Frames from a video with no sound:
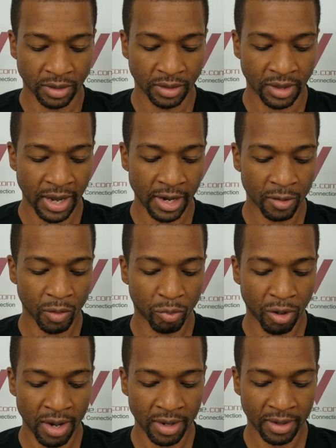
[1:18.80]
tackle,
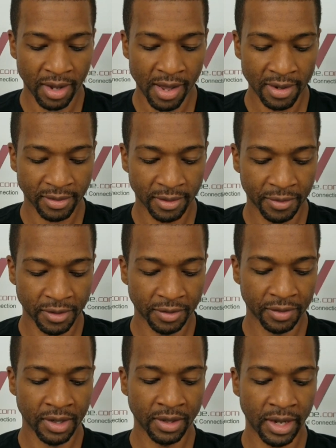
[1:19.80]
Bryan Cox,
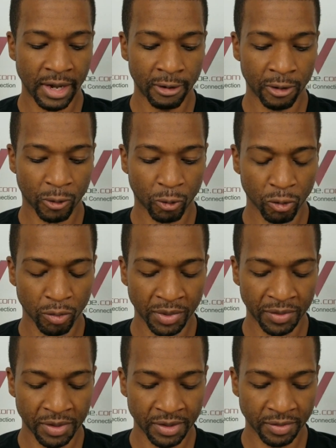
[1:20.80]
defensive end, Eric Crum,
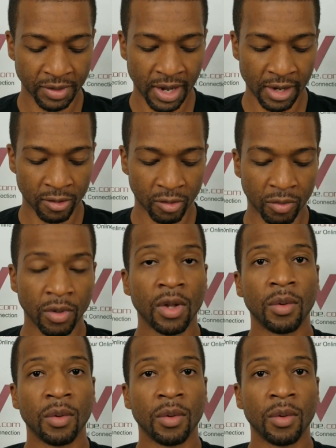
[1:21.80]
defensive tackle,